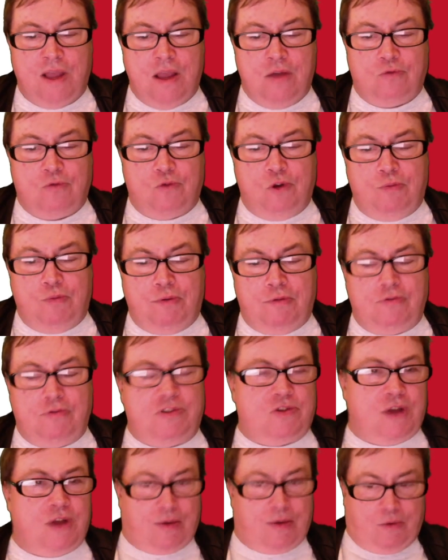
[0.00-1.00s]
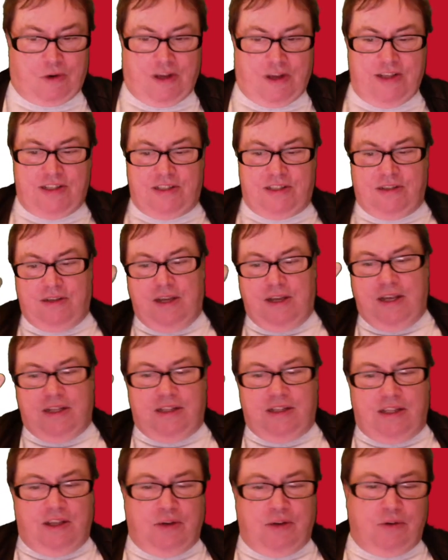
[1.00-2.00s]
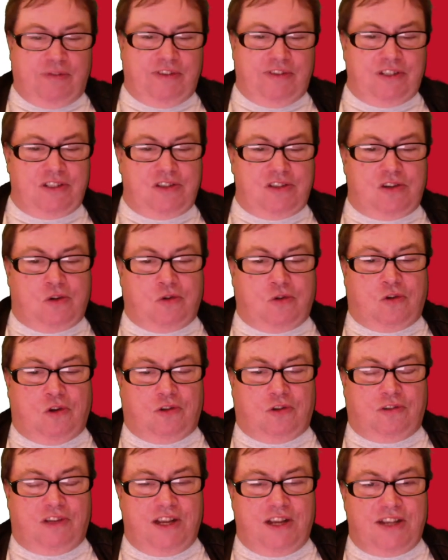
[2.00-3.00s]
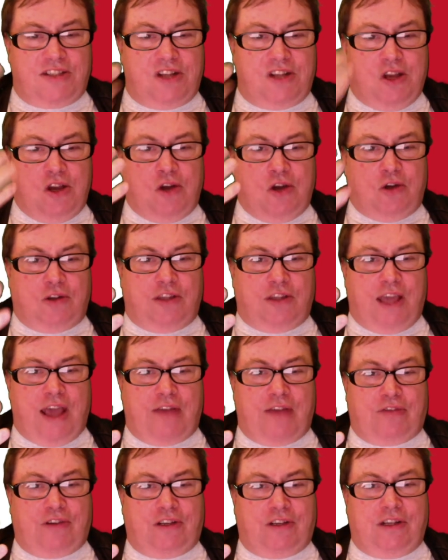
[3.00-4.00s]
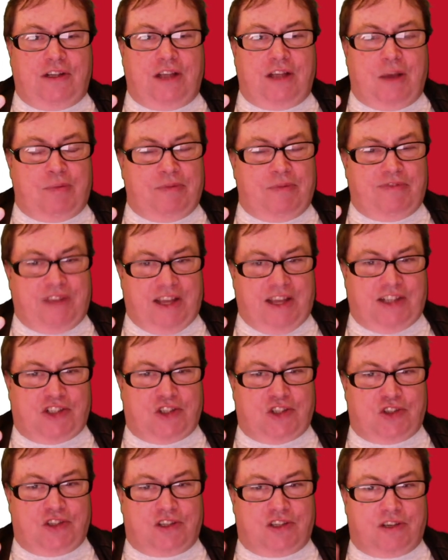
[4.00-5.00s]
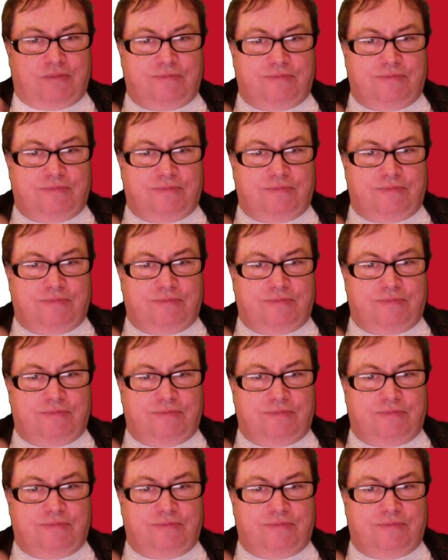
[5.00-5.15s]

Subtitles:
RuPaul's Drag Race, the Eurovision Song Contest, or the African Cup of Nations?